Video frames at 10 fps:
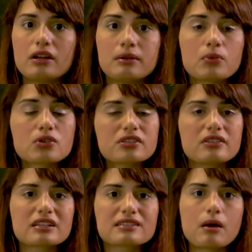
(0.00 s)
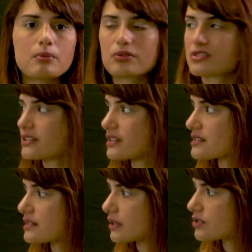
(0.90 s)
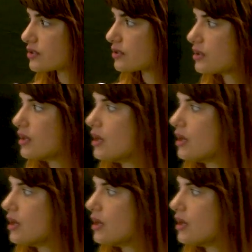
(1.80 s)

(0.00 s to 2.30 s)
in most of the examples in this lecture,